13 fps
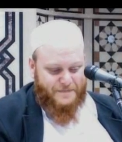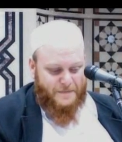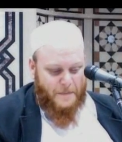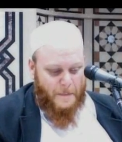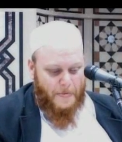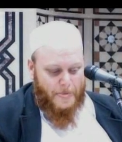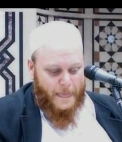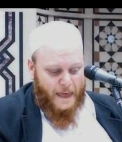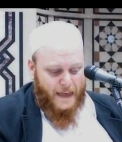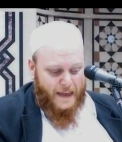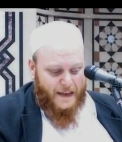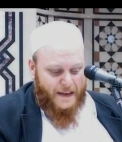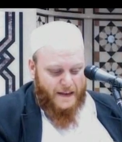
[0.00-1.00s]

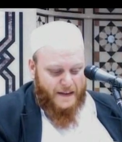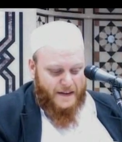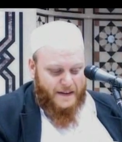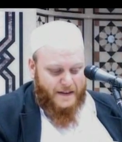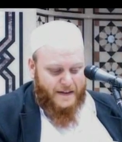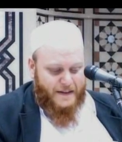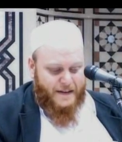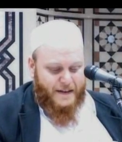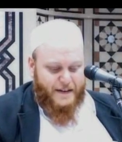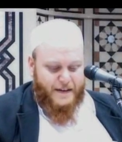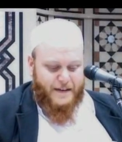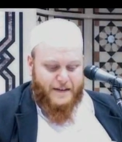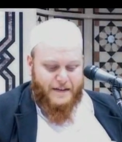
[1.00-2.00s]

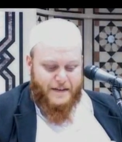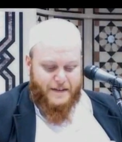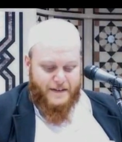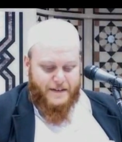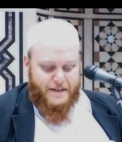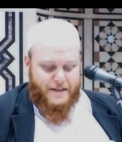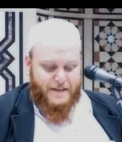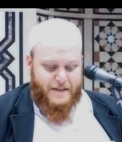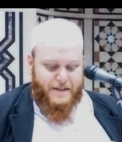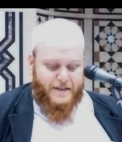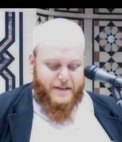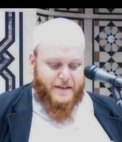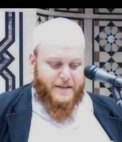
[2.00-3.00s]

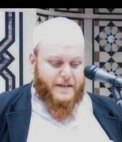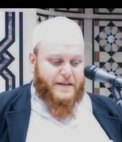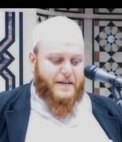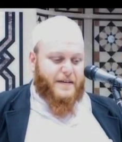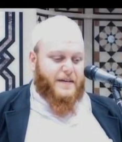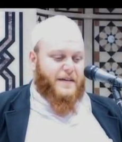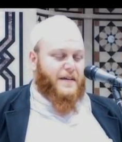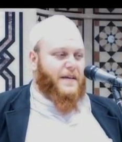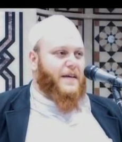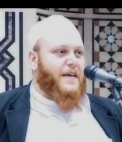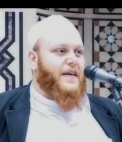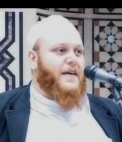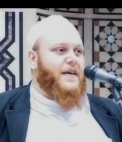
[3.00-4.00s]

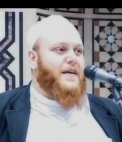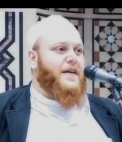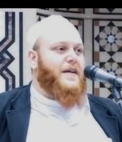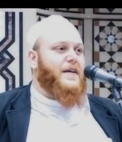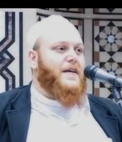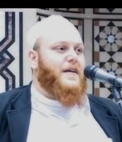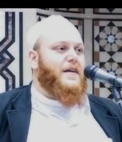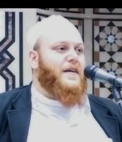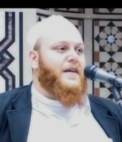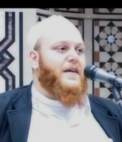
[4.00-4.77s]
Nothing is said.